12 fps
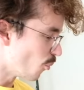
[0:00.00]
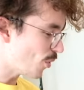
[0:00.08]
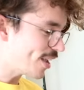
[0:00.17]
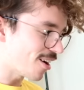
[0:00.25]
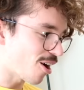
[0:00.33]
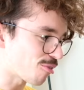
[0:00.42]

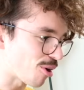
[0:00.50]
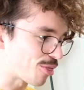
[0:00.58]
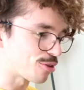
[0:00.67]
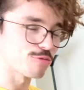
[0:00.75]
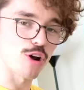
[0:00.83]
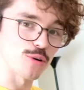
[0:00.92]
We are
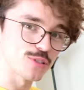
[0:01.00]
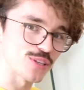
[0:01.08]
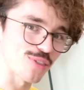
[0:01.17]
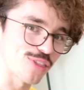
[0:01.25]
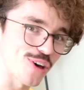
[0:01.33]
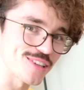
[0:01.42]
on the road
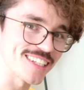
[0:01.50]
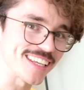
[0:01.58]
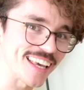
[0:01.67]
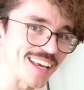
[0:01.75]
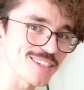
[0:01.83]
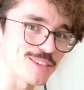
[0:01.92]
to
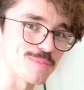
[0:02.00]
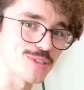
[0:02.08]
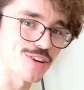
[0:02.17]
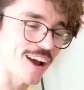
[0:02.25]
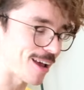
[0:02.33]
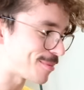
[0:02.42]
30K
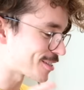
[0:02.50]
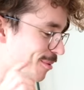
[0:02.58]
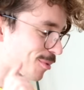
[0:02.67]
subscribers.